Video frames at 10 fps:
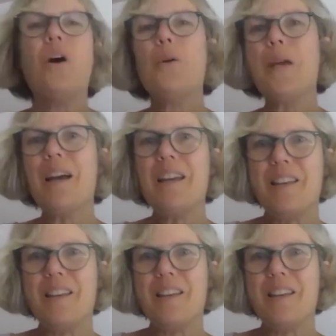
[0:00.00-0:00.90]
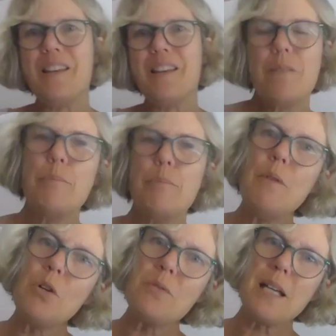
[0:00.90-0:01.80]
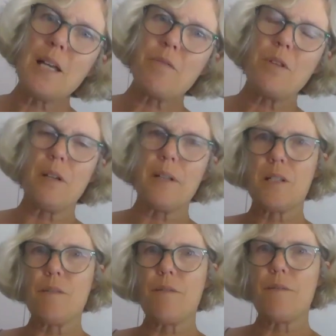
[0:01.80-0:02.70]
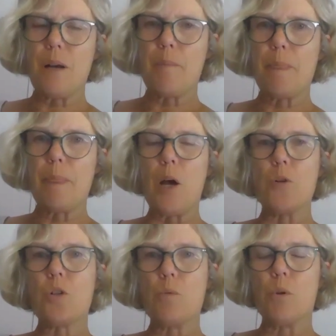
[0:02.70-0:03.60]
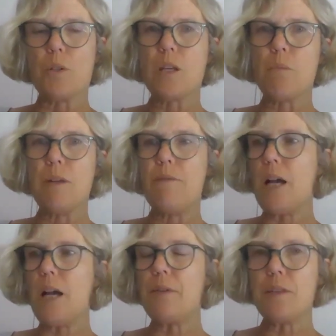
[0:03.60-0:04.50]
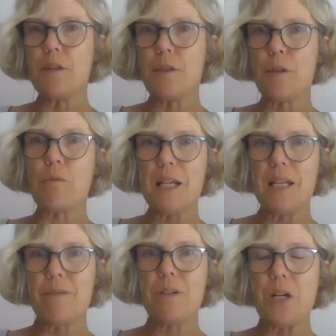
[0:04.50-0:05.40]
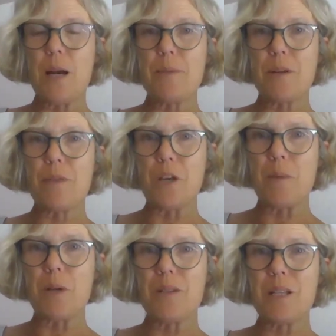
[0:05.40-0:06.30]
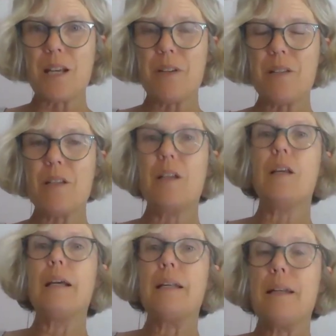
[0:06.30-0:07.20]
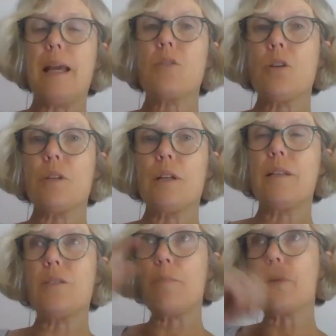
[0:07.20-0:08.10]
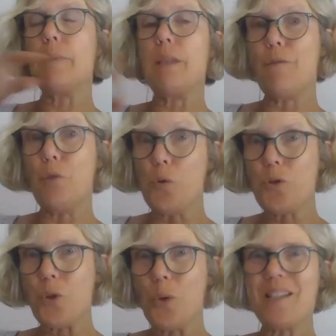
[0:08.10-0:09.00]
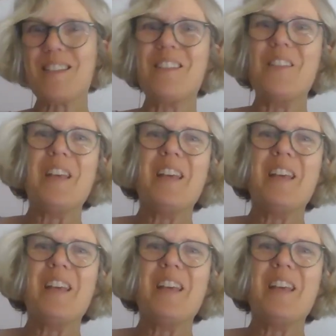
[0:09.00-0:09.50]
Okay, moving on down through the list of host rewards. So we've covered the 3 different types of thermoservice. Next on the list, that must be the 4th choice,